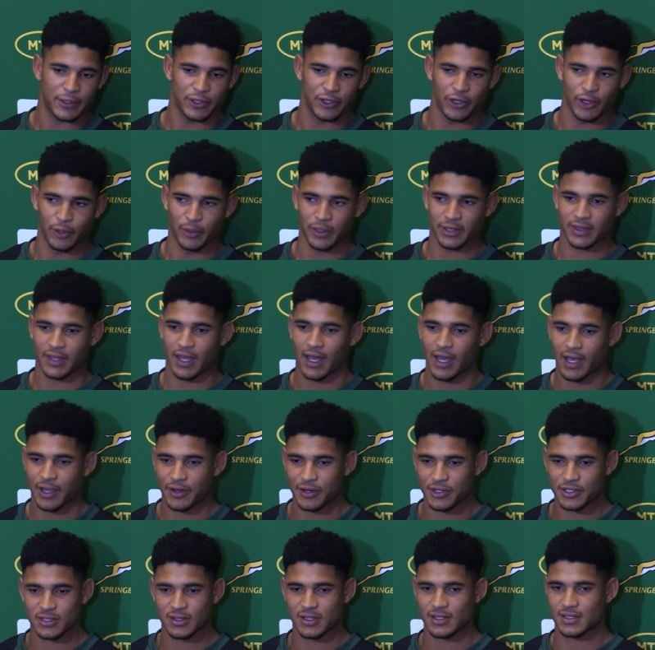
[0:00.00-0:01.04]
what the
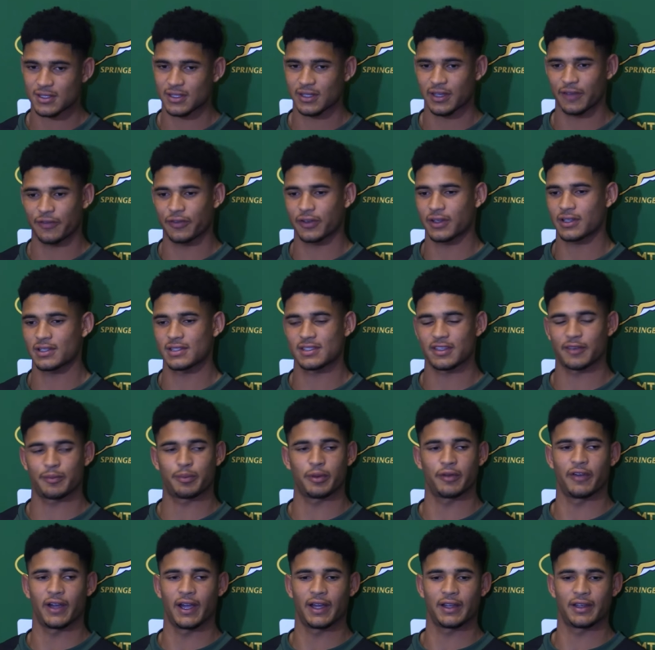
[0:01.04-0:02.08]
Irish and the South Africans have
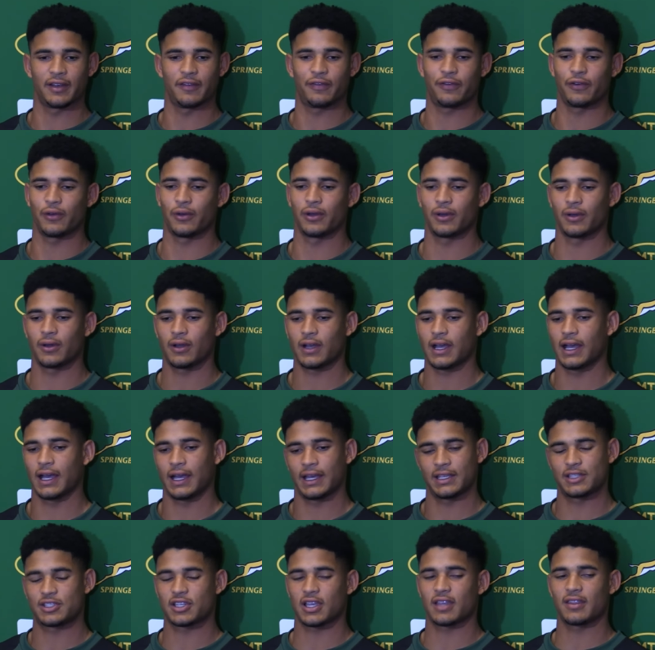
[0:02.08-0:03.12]
provided for
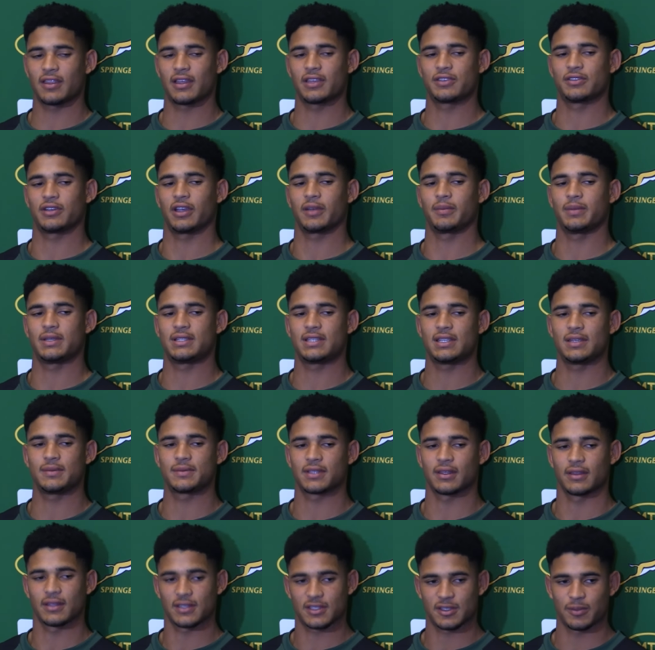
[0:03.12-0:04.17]
each other as rugby
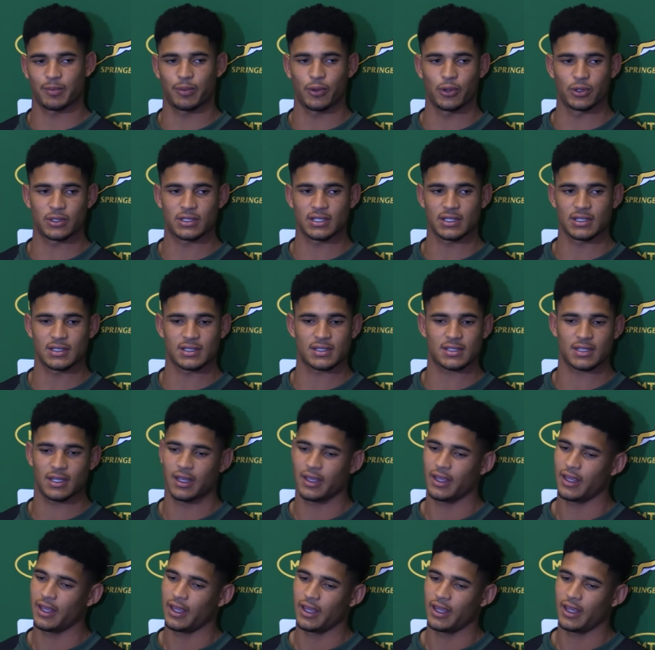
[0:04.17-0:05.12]
teams and the supporters,